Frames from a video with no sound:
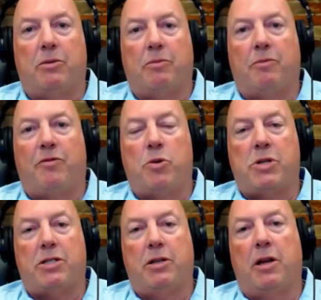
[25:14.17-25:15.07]

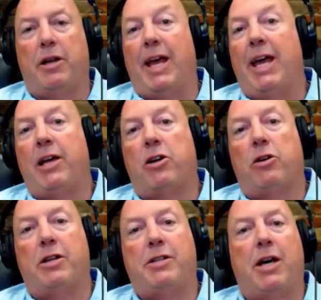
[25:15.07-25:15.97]
focusing on anger
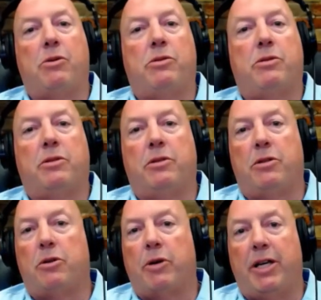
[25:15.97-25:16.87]
and doubt
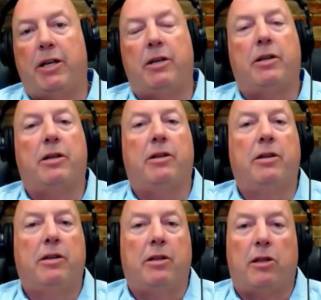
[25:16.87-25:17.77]
and greed and
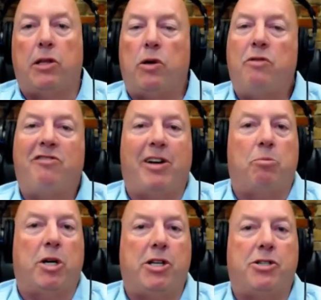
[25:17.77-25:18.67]
low
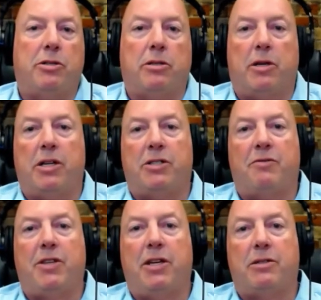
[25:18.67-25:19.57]
vibrational kinds of
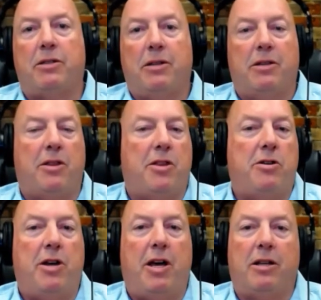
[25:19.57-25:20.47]
things, they're
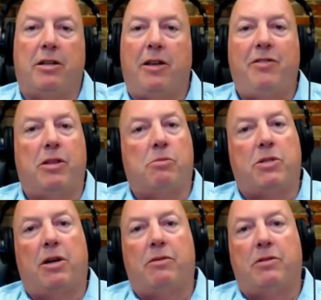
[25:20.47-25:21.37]
not loving
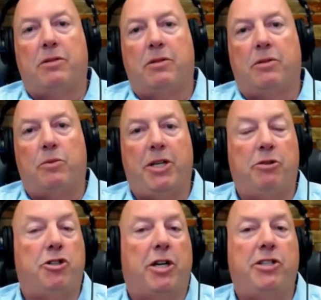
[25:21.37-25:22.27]
themselves. When you
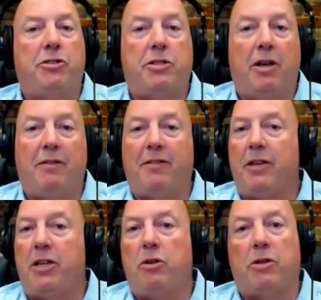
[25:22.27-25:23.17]
judge yourself,
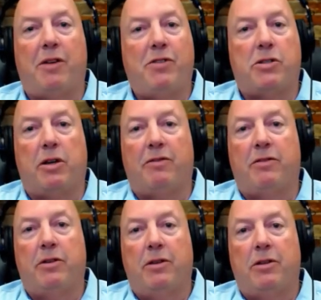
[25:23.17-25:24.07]
you don't love yourself.
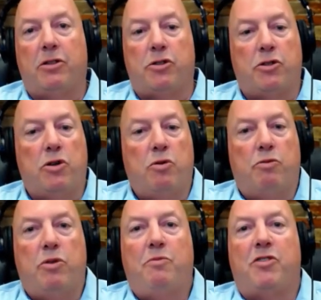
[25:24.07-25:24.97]
There's no
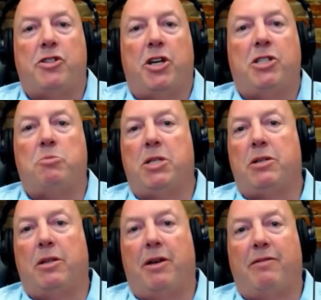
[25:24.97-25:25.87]
room for judgment
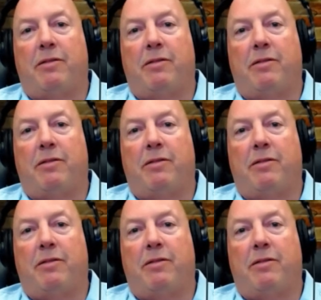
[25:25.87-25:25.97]
in love.